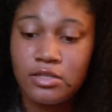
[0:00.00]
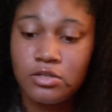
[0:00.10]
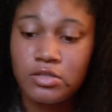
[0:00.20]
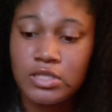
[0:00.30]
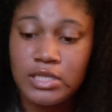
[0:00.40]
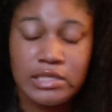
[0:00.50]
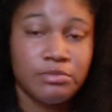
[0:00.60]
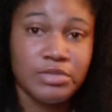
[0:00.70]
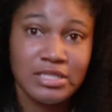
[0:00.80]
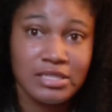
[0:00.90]
coconut
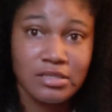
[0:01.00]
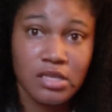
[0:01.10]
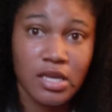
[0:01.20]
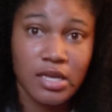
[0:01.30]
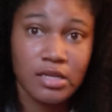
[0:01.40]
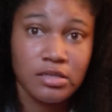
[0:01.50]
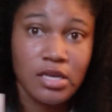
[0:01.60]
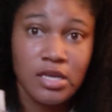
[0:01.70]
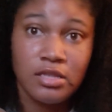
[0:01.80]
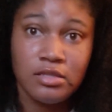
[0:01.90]
hibiscus line.
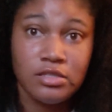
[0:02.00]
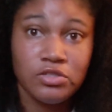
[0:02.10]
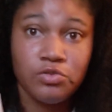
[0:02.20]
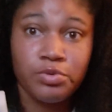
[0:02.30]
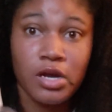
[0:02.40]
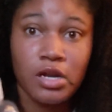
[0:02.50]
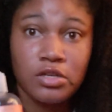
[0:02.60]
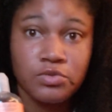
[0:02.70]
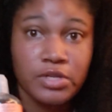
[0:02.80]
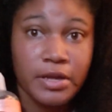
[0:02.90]
These two
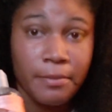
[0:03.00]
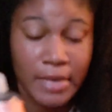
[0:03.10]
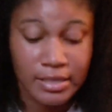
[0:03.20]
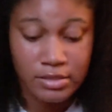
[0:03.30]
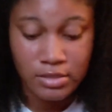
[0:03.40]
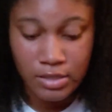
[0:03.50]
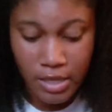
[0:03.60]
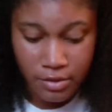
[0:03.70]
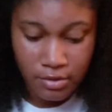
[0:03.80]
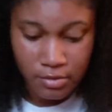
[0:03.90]
products work amazing
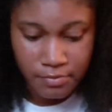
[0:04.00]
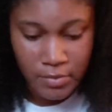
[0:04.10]
together.